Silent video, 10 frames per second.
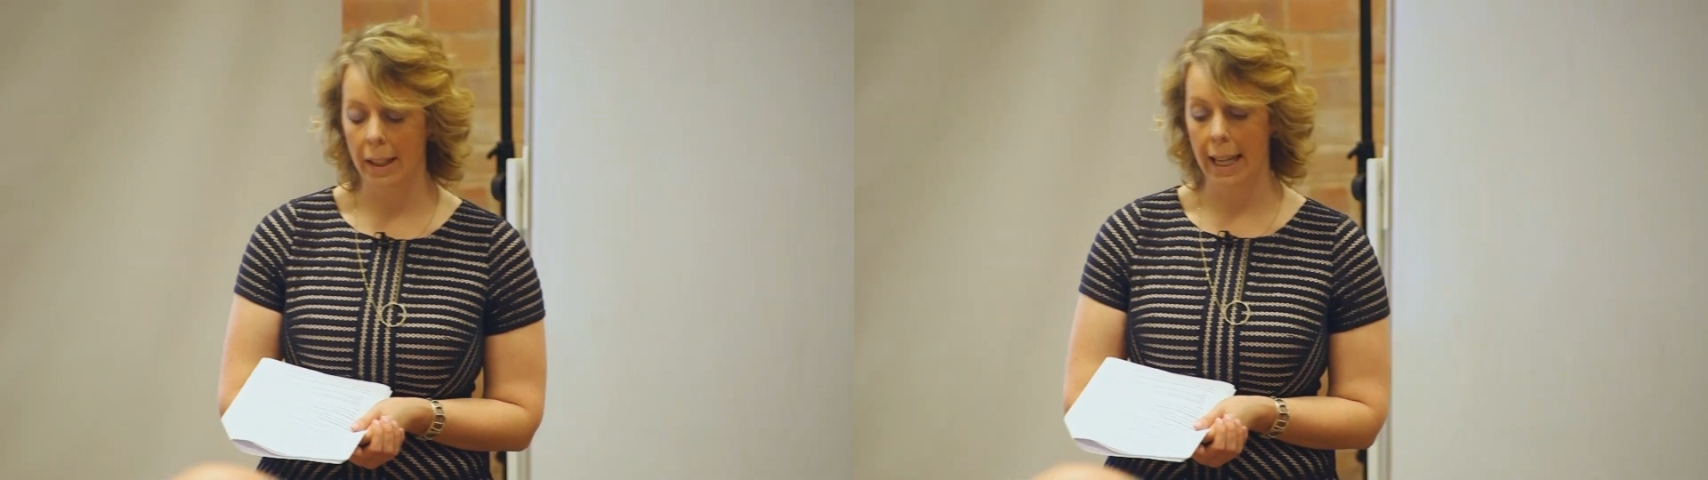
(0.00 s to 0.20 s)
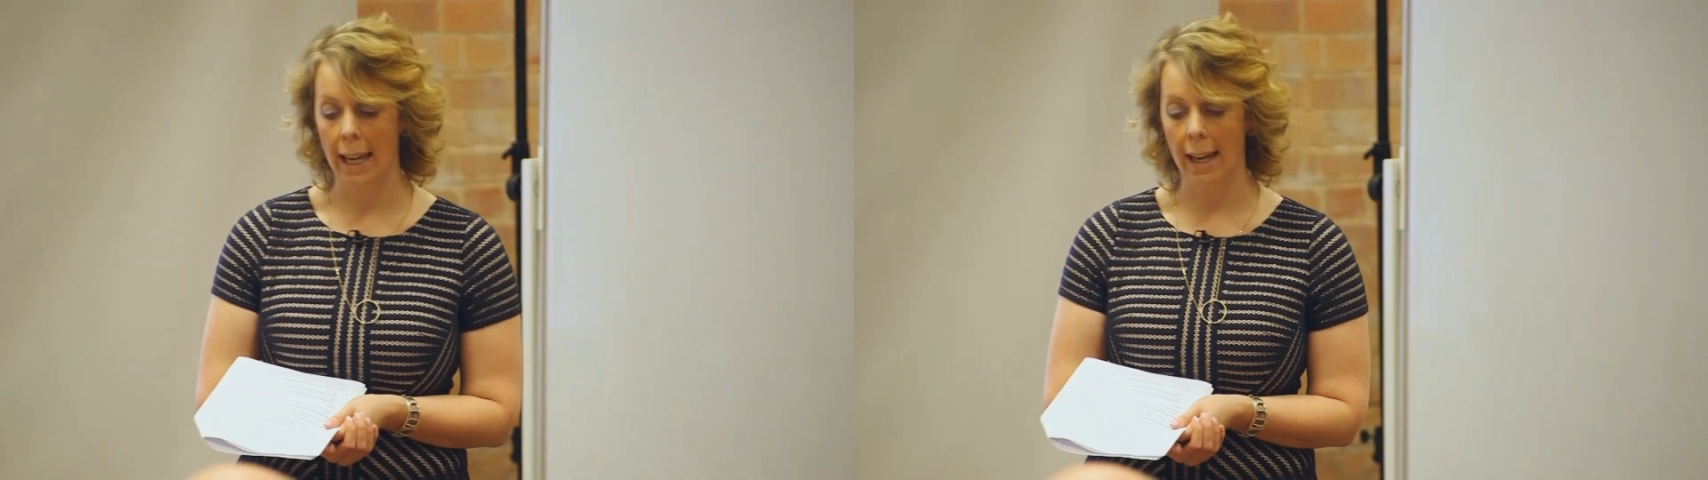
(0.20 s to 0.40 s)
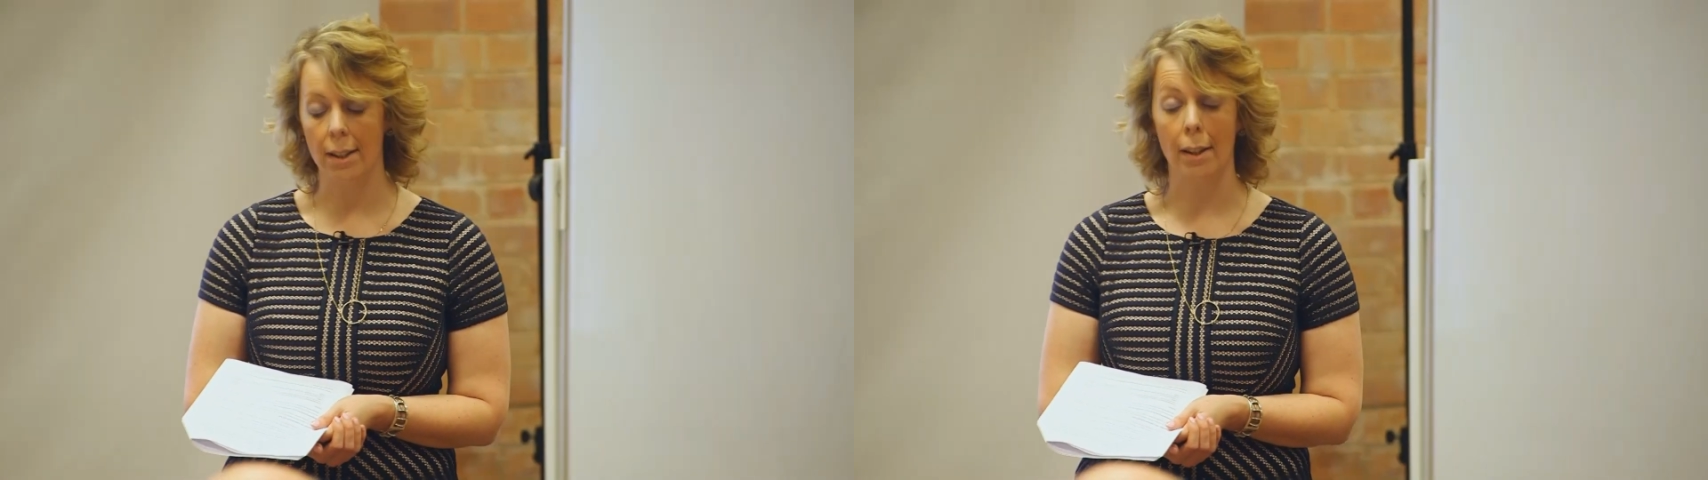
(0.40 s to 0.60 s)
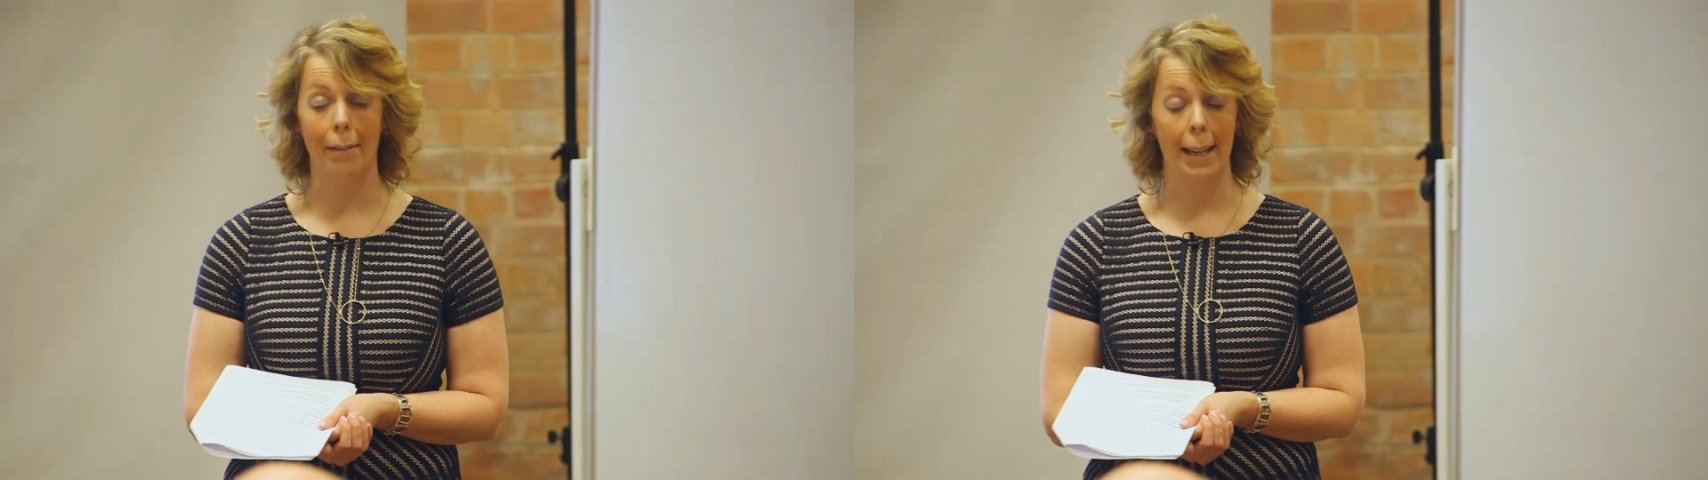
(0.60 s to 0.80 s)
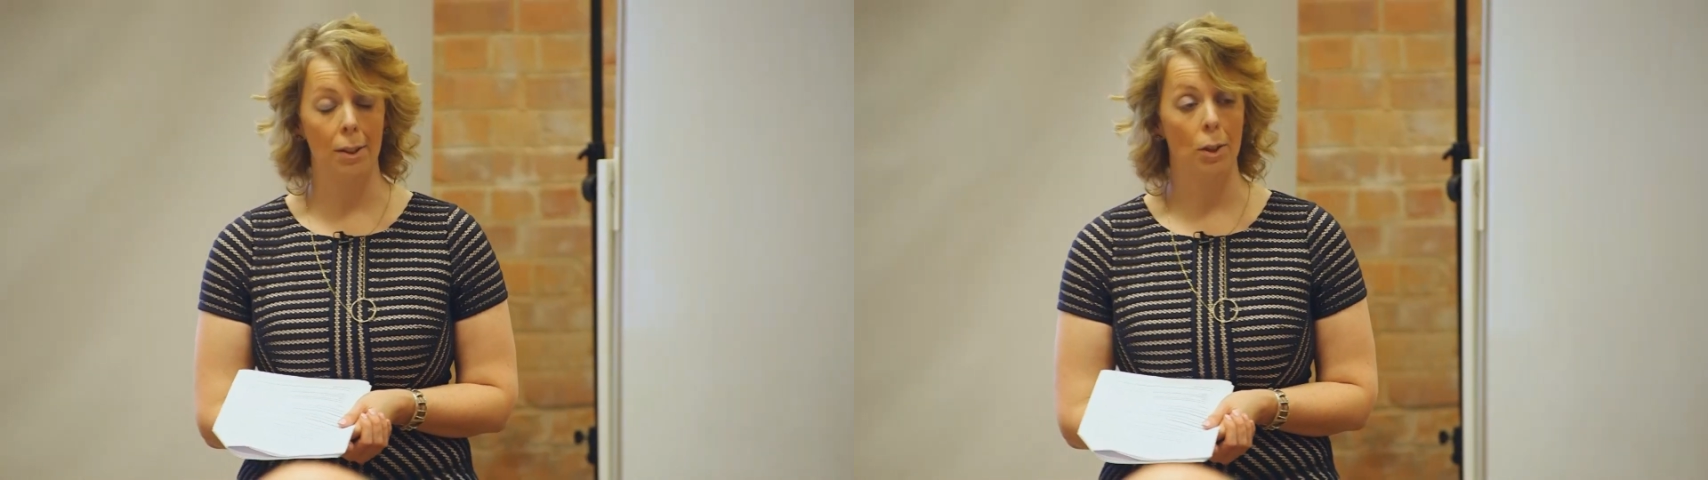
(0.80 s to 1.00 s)
the
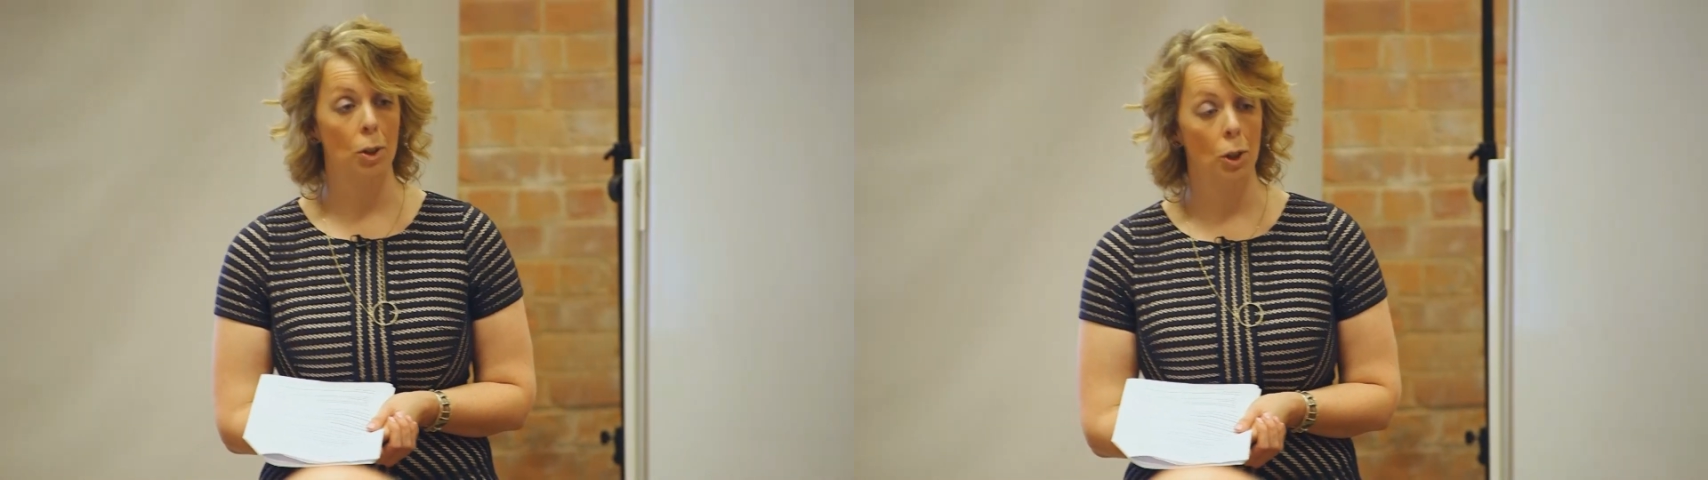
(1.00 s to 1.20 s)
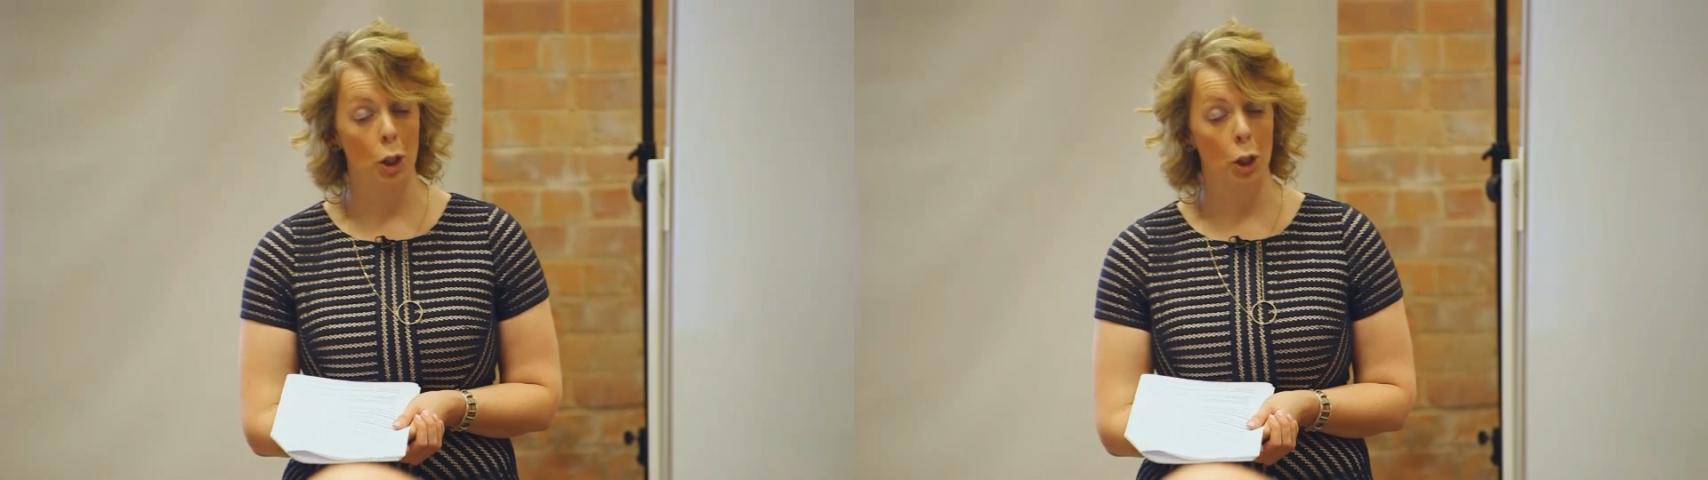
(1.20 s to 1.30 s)
directors